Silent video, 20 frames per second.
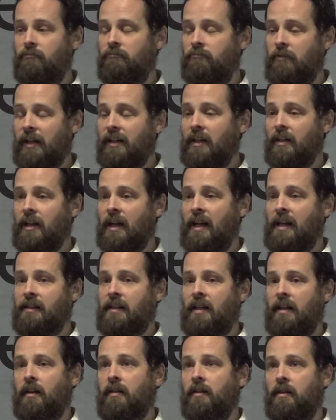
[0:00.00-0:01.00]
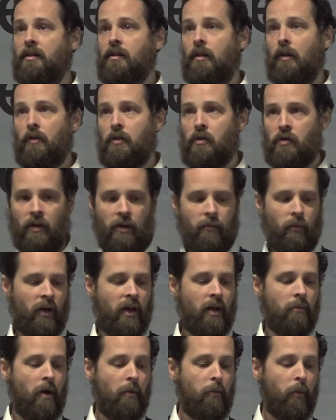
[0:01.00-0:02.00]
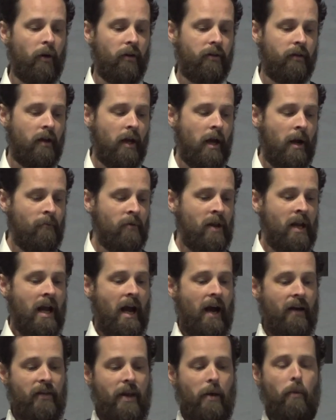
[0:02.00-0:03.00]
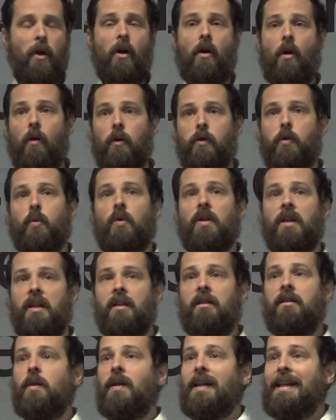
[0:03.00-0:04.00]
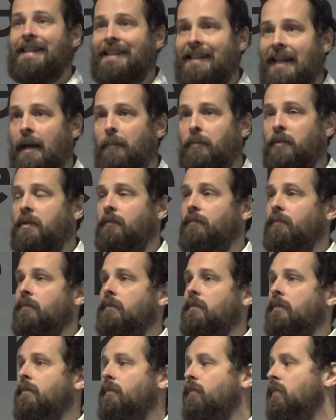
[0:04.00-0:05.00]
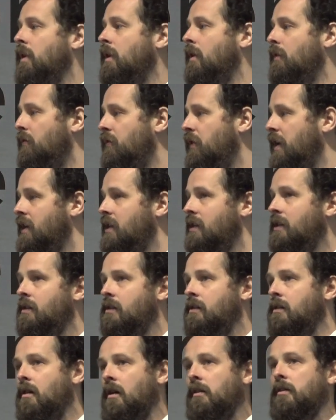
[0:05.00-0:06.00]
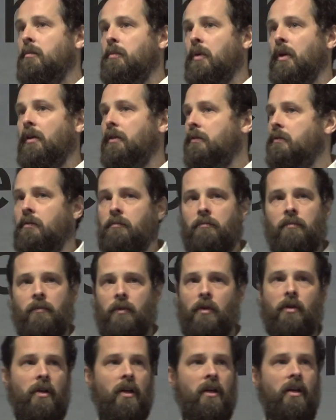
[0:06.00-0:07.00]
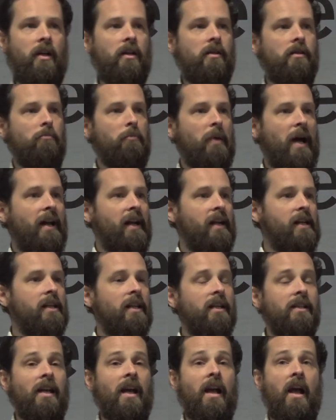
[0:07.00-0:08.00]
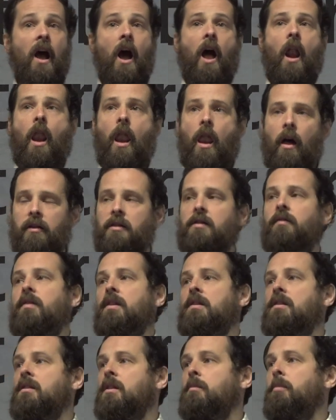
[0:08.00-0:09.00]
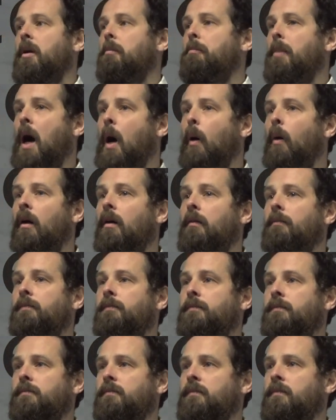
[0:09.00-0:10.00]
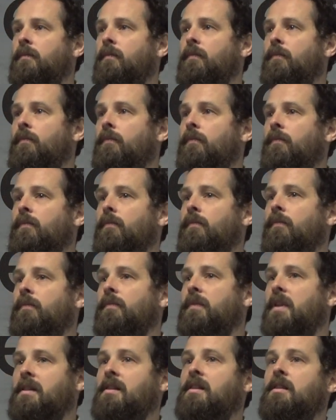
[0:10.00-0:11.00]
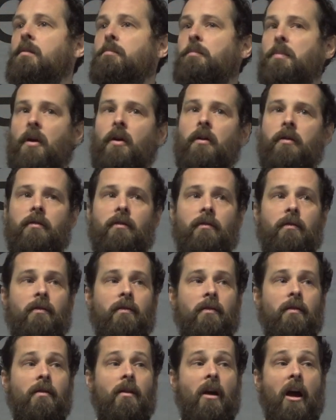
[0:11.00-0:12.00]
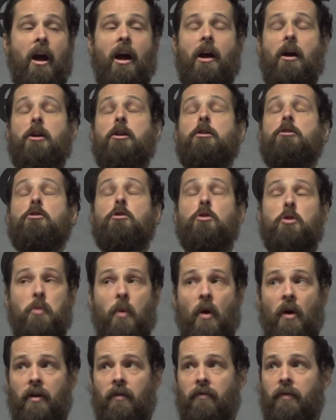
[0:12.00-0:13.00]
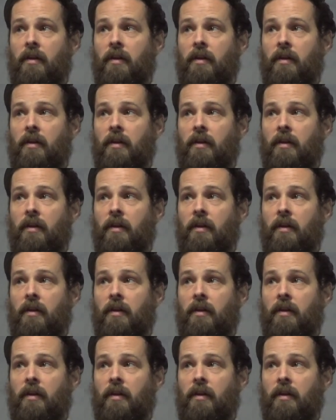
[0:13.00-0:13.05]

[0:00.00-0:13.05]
recognise that in the solutions that we come up with. And then we also need to accept this is not about good ideas and bad ideas. Lots of this is about power. This is about a huge part of